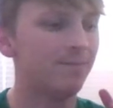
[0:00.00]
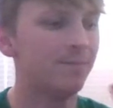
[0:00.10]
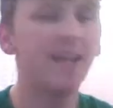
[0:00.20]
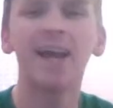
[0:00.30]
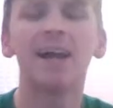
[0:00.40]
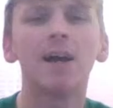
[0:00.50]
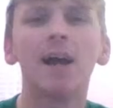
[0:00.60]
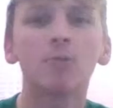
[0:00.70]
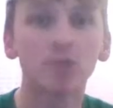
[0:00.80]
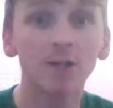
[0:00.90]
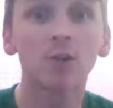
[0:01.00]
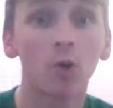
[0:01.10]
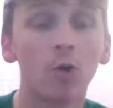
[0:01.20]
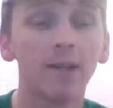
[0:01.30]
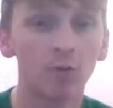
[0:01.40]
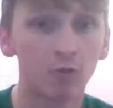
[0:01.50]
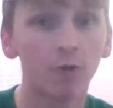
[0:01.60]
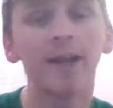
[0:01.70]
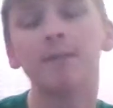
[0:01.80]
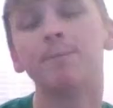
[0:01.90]
yeah, I was going to call it
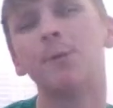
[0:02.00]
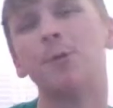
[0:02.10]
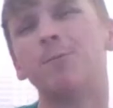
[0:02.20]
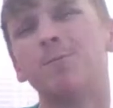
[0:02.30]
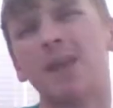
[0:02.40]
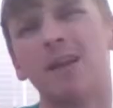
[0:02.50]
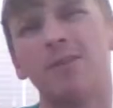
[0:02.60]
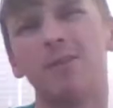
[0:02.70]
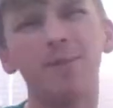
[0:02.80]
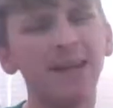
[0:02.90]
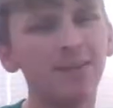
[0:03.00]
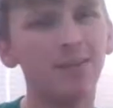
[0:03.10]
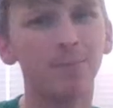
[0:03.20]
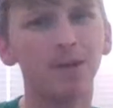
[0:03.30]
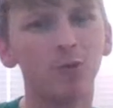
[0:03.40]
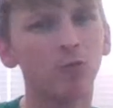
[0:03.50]
great, but the bit in the middle